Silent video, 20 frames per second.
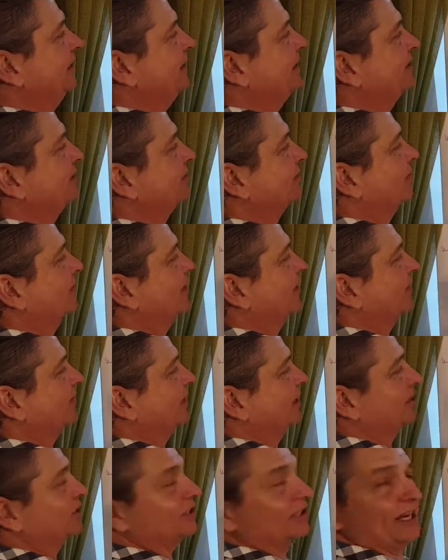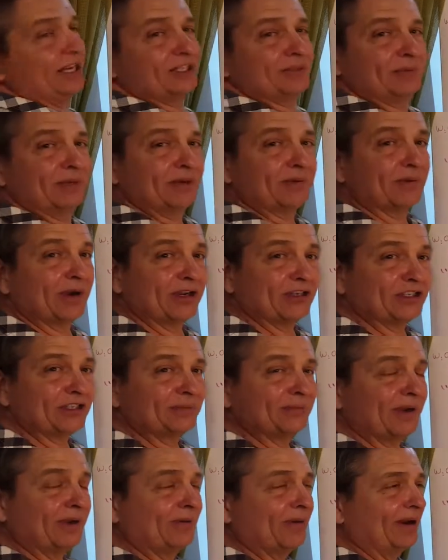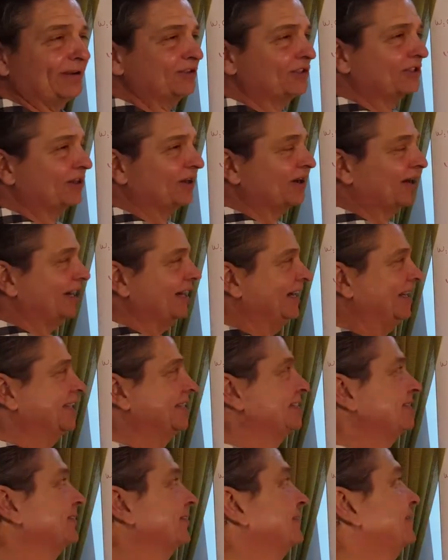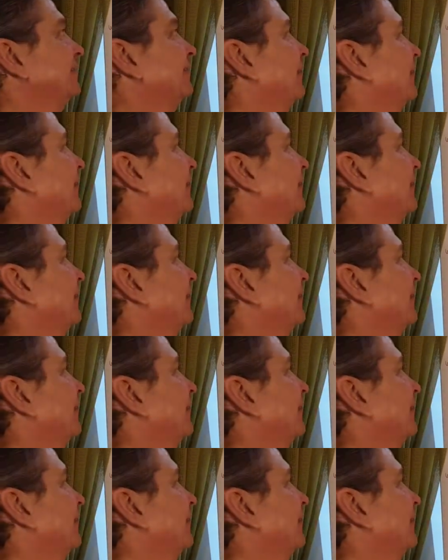is a word in Russian. I speak Russian. My wife's Ukrainian, so